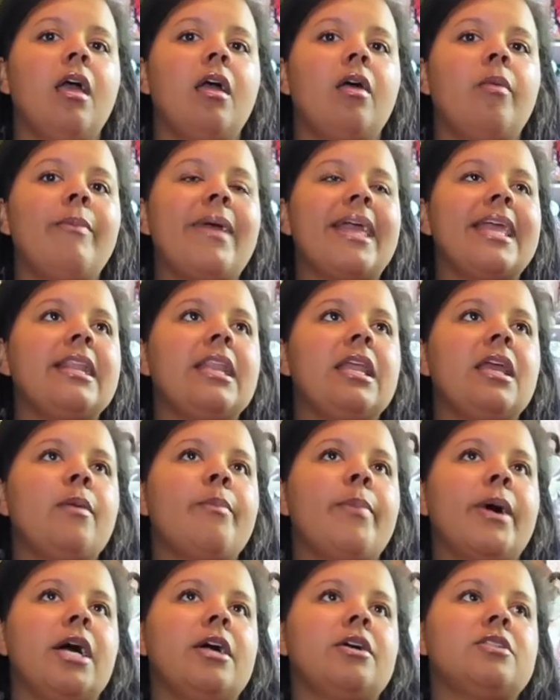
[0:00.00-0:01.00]
mainly
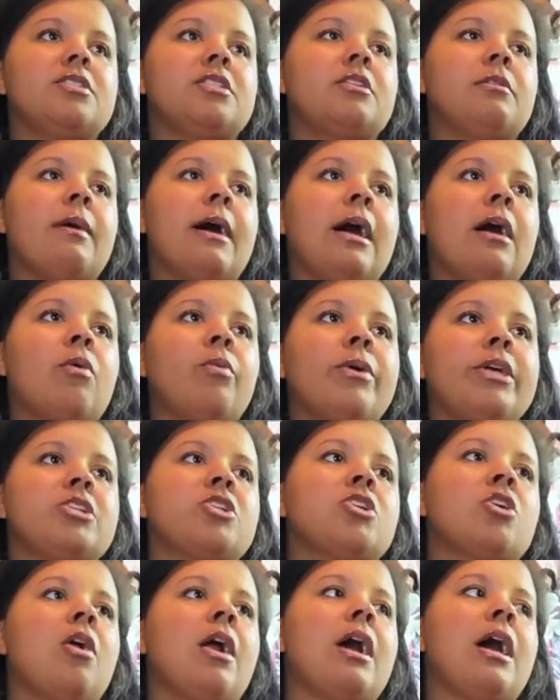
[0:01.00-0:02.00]
post about
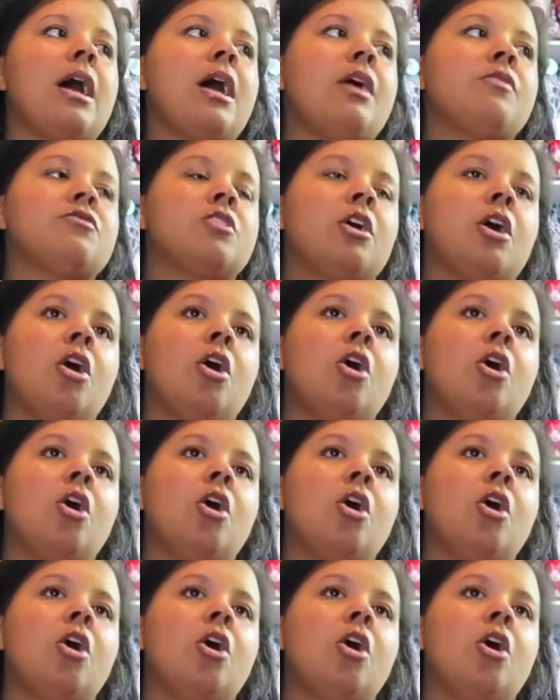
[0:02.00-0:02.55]
witchcraft,